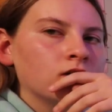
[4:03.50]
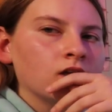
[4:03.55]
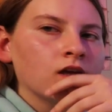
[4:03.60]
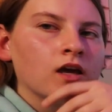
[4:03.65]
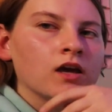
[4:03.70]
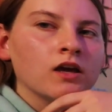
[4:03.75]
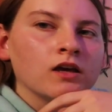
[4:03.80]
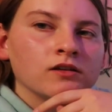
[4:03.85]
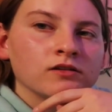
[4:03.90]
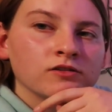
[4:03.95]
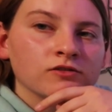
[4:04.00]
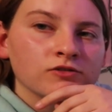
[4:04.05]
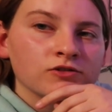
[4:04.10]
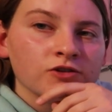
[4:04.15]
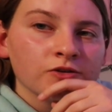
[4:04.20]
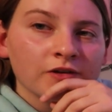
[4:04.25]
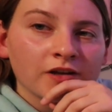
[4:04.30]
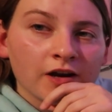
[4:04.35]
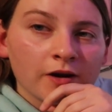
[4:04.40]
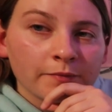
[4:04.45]
Okay, so it's
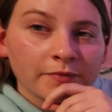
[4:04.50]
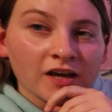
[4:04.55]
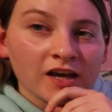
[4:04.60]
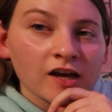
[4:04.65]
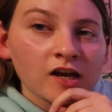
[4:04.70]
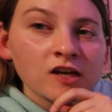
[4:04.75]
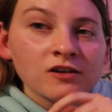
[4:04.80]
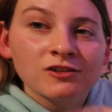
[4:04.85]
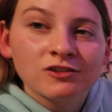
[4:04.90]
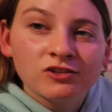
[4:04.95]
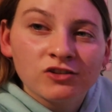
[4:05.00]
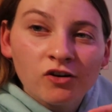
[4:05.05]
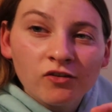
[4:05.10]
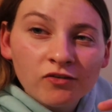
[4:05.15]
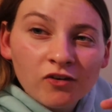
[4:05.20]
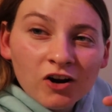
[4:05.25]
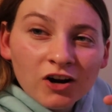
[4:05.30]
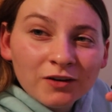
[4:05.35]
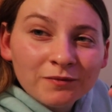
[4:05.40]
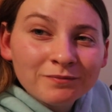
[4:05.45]
doing an update. So
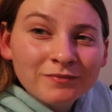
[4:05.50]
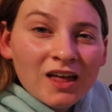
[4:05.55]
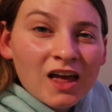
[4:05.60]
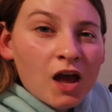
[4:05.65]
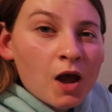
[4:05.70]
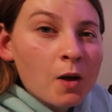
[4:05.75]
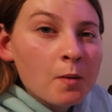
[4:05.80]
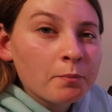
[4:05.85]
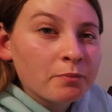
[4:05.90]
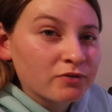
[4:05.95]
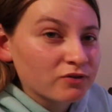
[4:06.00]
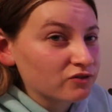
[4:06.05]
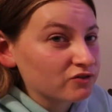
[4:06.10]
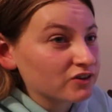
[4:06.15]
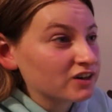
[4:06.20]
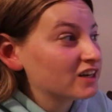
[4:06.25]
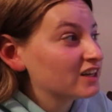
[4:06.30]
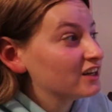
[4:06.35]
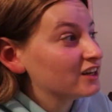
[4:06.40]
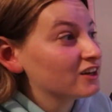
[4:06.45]
far,
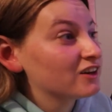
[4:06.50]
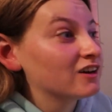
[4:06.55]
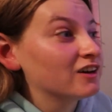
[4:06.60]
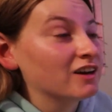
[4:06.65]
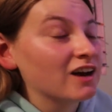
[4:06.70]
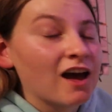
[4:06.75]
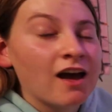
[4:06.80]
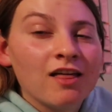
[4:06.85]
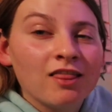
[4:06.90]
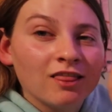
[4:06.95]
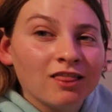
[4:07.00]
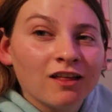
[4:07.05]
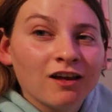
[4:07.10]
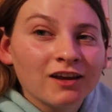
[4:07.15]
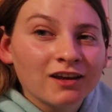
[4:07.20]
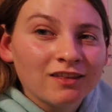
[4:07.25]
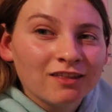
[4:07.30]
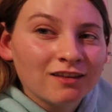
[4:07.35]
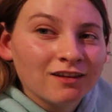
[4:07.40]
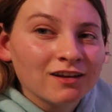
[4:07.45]
pretty good. I
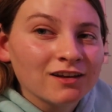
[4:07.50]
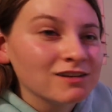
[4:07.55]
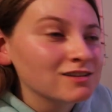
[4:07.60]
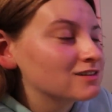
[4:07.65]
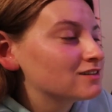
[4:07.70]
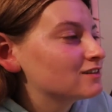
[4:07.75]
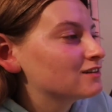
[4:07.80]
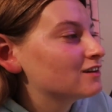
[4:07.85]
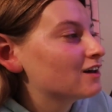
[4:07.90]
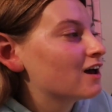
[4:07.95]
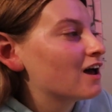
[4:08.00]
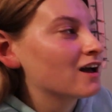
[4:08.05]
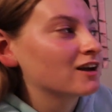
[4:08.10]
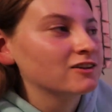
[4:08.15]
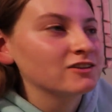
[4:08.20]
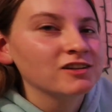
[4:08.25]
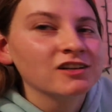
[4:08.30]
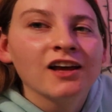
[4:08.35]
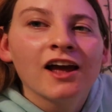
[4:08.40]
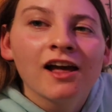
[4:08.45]
like this.
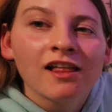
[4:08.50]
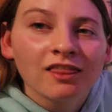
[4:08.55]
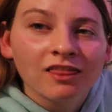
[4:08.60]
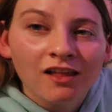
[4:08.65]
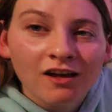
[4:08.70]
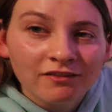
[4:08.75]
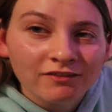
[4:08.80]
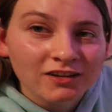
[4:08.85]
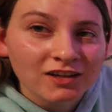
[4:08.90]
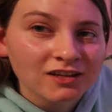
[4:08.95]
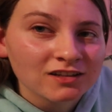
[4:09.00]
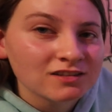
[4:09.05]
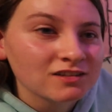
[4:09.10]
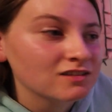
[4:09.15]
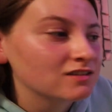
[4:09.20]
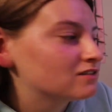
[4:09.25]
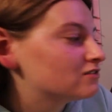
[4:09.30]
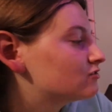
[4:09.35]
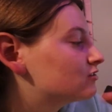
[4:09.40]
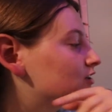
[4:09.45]
Actually, I love
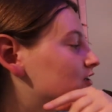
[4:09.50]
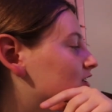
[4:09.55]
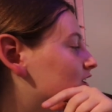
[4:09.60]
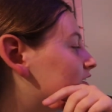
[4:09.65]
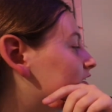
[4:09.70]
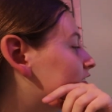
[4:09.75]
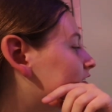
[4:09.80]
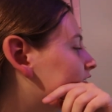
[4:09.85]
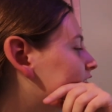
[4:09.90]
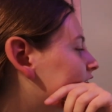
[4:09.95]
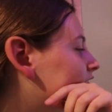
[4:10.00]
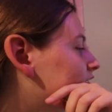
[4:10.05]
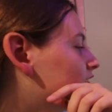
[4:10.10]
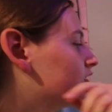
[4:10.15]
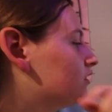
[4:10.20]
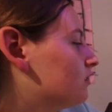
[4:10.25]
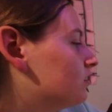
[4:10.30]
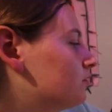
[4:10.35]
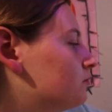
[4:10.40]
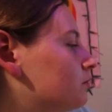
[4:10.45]
this. It's really good.
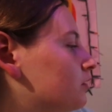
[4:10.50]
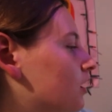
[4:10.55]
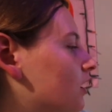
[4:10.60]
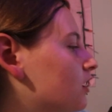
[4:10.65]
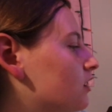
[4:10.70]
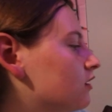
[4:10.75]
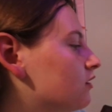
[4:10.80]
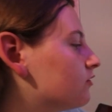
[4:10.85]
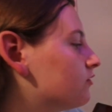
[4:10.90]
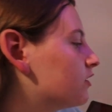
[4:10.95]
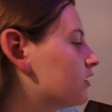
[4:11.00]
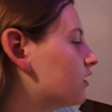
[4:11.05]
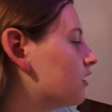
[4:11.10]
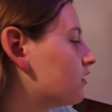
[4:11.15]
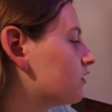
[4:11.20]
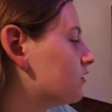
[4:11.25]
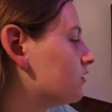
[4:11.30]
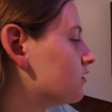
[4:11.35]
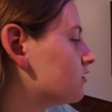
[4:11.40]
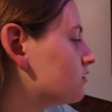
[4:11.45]
But I need to figure
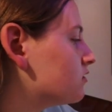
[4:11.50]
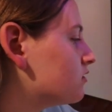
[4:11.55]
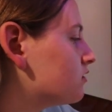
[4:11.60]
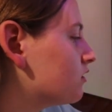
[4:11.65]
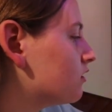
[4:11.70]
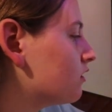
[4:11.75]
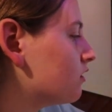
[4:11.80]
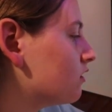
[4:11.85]
out this.